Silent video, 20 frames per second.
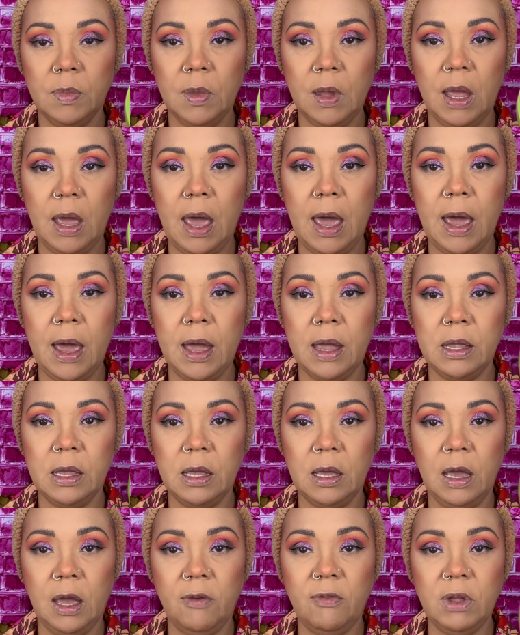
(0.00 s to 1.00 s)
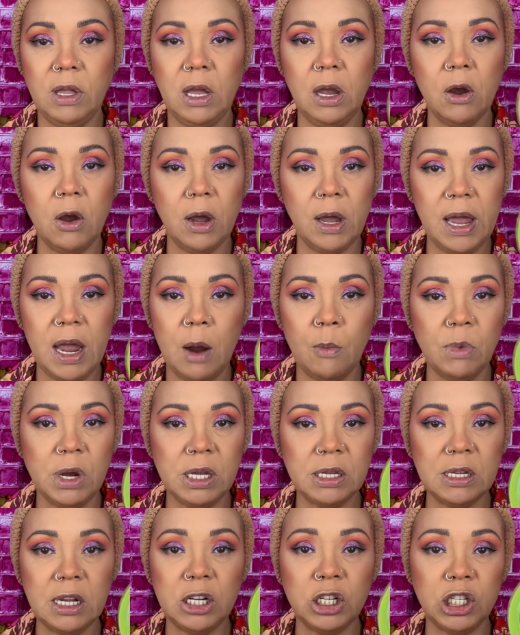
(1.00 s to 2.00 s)
And even here on camera, it's
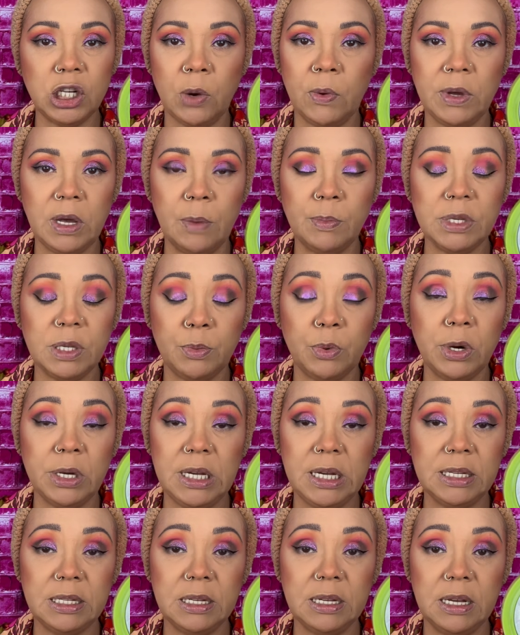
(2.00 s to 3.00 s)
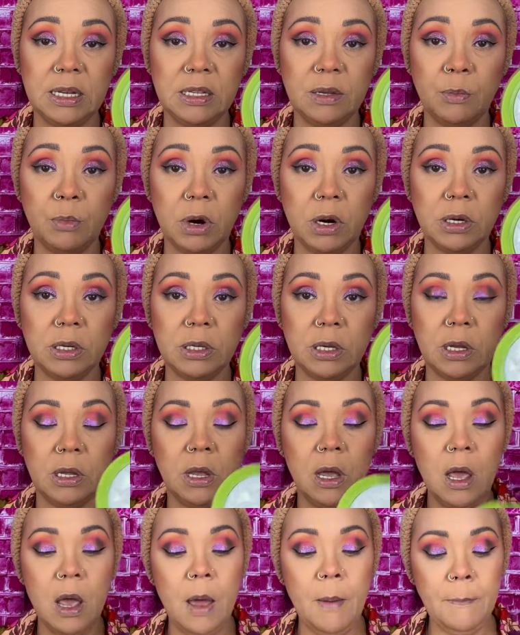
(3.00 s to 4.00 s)
not showing up as pretty as it is in person.
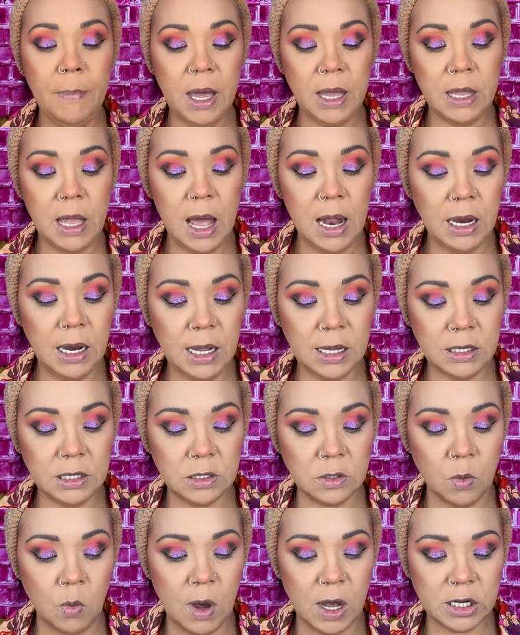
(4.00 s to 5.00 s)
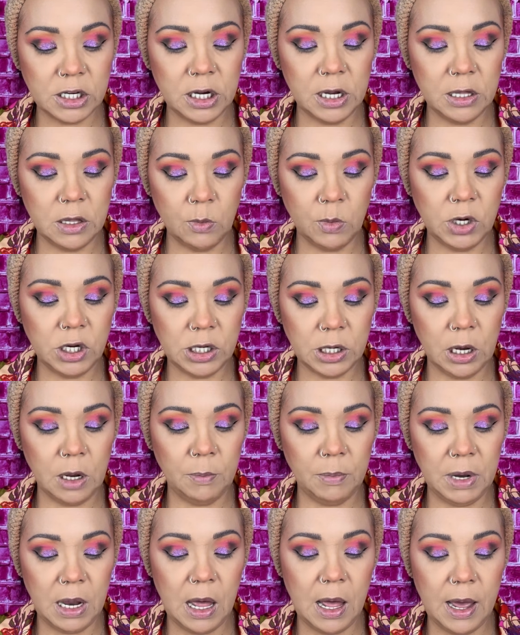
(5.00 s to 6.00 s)
But let's swatch it and then we shall
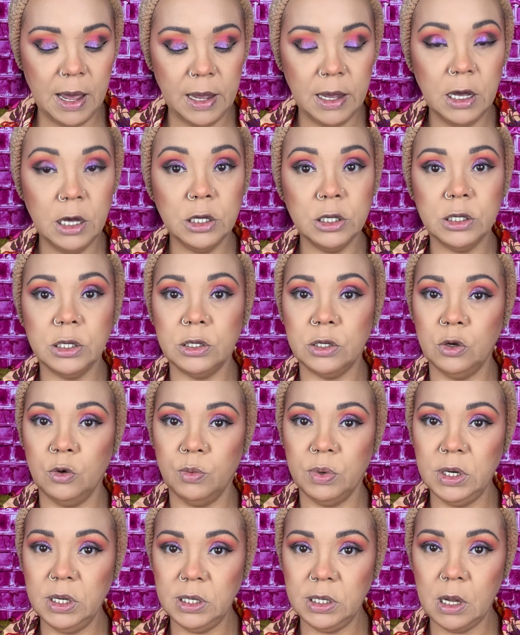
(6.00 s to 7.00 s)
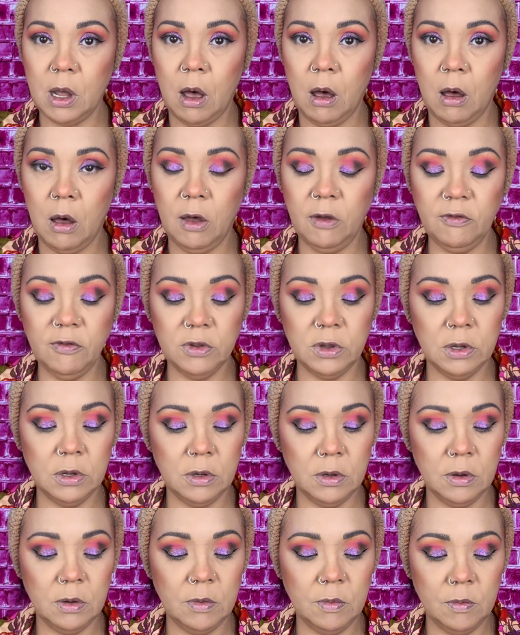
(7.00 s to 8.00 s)
apply. Super soft
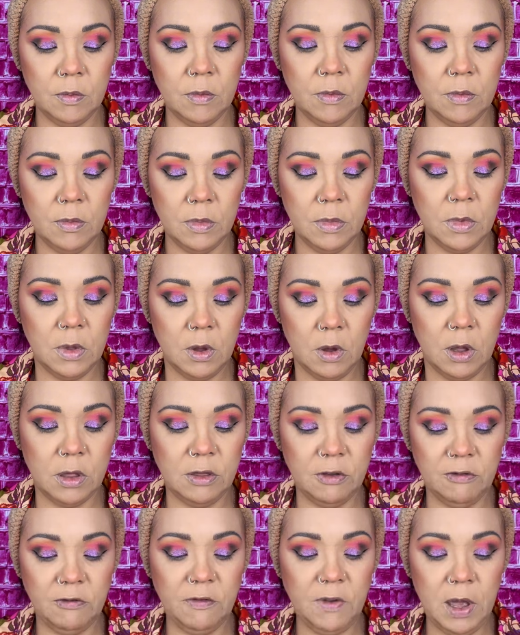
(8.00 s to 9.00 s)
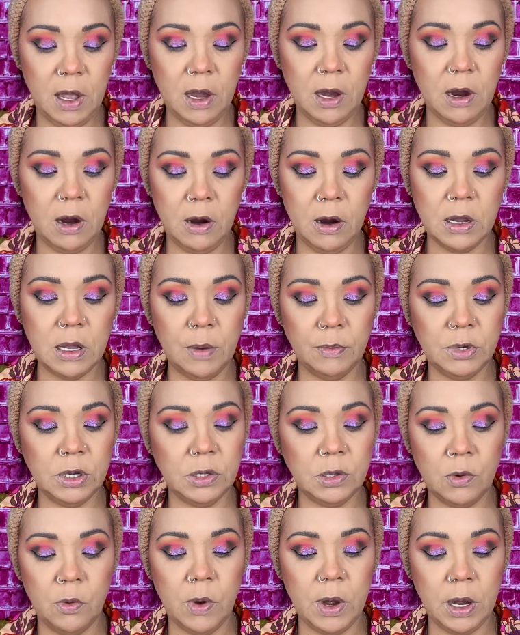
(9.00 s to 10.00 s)
on the finger. And I'm just
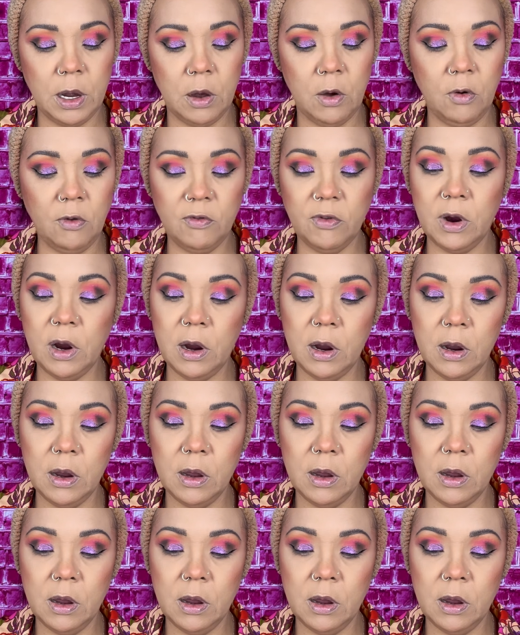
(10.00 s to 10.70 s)
going over.